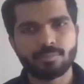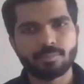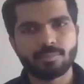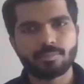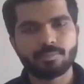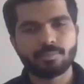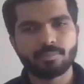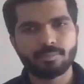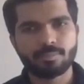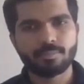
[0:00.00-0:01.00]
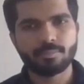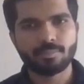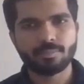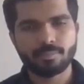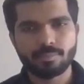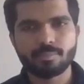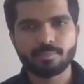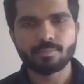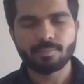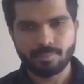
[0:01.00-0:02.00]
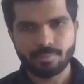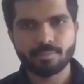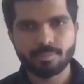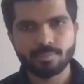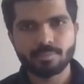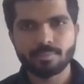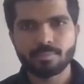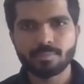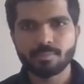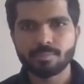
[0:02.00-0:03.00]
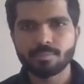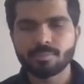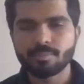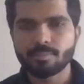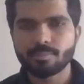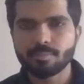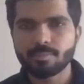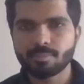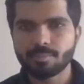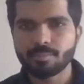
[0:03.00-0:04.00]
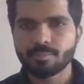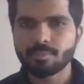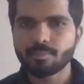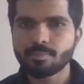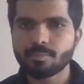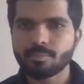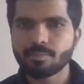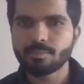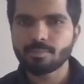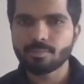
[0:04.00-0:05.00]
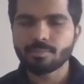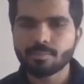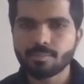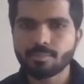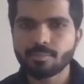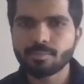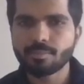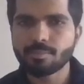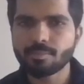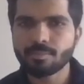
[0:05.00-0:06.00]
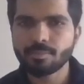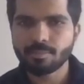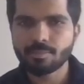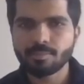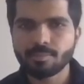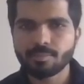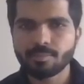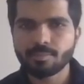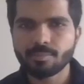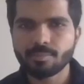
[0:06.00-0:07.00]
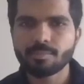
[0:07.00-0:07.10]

No words are spoken by the person on screen.